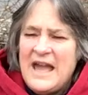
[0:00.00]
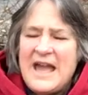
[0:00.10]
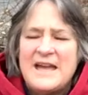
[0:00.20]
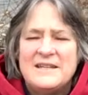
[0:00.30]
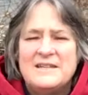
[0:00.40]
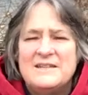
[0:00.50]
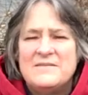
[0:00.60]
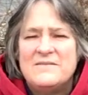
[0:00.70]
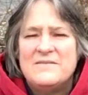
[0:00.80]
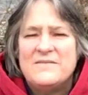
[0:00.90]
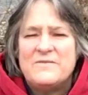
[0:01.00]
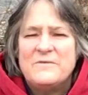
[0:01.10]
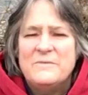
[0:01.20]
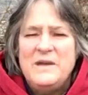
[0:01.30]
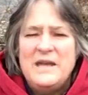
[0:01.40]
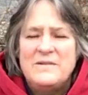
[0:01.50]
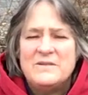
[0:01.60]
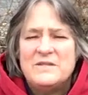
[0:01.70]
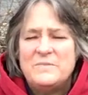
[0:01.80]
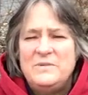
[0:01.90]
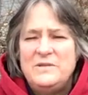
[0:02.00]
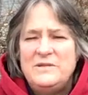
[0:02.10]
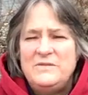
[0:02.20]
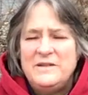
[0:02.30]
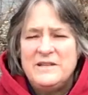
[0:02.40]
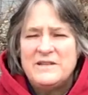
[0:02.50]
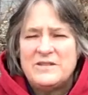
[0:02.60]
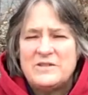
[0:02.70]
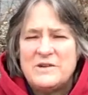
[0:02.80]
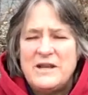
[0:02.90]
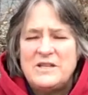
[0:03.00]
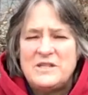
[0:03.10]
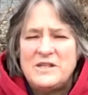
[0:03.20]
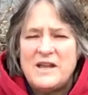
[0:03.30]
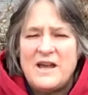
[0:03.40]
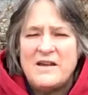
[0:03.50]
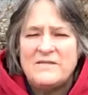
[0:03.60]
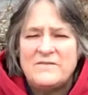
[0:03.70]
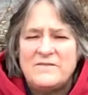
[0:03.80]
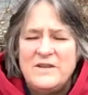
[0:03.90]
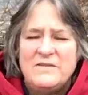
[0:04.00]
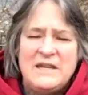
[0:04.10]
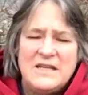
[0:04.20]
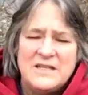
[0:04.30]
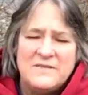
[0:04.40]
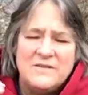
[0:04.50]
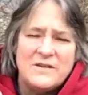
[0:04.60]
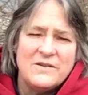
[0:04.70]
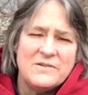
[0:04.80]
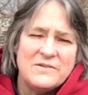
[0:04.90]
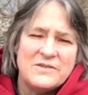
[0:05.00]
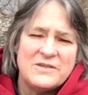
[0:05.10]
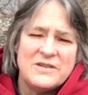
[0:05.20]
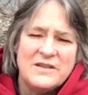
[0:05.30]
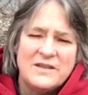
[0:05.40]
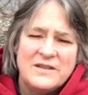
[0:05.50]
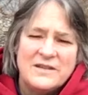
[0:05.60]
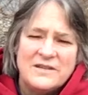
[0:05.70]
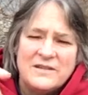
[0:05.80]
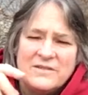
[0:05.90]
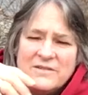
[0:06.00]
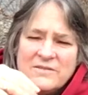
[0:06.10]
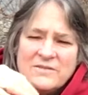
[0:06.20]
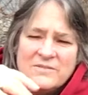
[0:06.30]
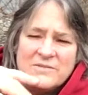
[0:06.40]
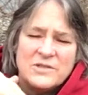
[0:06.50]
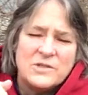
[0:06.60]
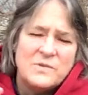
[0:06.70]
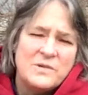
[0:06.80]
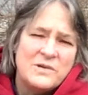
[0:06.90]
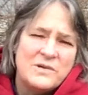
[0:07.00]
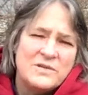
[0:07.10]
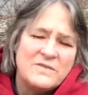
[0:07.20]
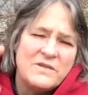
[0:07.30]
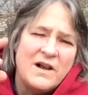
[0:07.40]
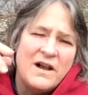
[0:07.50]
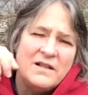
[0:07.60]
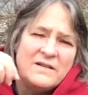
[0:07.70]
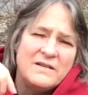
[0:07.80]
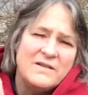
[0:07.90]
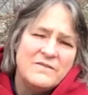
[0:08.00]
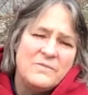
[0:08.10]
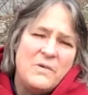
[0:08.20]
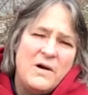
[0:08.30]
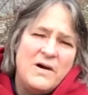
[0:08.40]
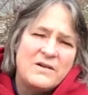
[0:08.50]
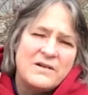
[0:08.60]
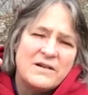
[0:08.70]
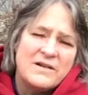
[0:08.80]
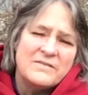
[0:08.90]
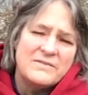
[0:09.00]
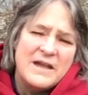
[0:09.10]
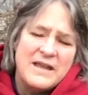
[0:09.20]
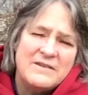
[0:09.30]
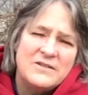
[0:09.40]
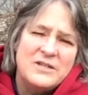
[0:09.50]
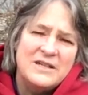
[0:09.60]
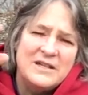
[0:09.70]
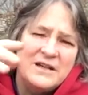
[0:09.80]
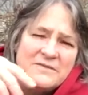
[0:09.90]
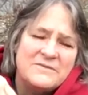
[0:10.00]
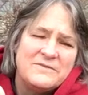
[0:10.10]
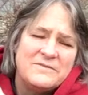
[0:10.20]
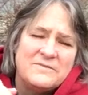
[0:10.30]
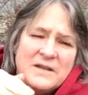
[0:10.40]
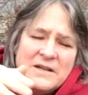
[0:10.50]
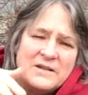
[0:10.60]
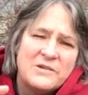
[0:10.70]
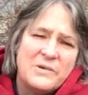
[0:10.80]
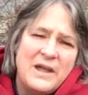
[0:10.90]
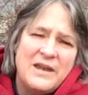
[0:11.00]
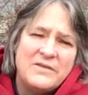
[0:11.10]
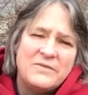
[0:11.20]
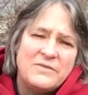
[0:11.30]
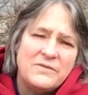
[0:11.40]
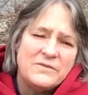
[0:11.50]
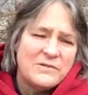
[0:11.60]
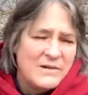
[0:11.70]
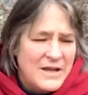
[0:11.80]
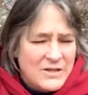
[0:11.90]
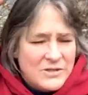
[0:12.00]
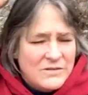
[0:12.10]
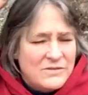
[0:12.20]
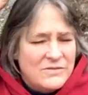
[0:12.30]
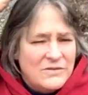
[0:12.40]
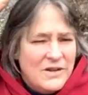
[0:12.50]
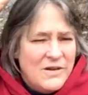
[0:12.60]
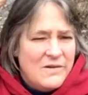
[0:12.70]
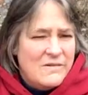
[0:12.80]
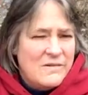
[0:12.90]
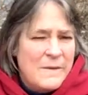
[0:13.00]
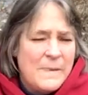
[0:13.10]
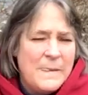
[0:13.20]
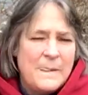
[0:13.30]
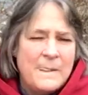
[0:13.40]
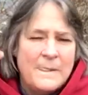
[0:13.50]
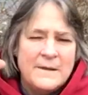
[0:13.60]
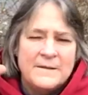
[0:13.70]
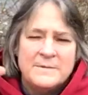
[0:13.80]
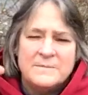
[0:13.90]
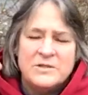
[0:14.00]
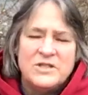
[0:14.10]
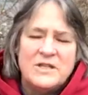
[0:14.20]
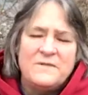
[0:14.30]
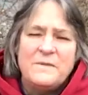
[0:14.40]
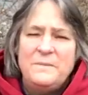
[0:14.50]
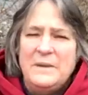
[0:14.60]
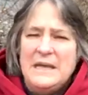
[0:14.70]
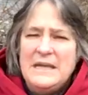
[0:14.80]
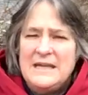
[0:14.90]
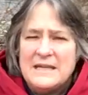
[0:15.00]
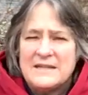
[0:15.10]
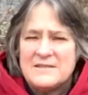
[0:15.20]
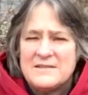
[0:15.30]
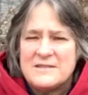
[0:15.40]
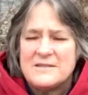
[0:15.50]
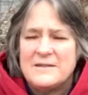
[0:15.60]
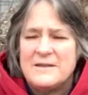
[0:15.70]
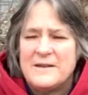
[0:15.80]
And for me, it was a beautiful illustration of, each of those swirls of color, of water, of energy, of creational flow, were different beings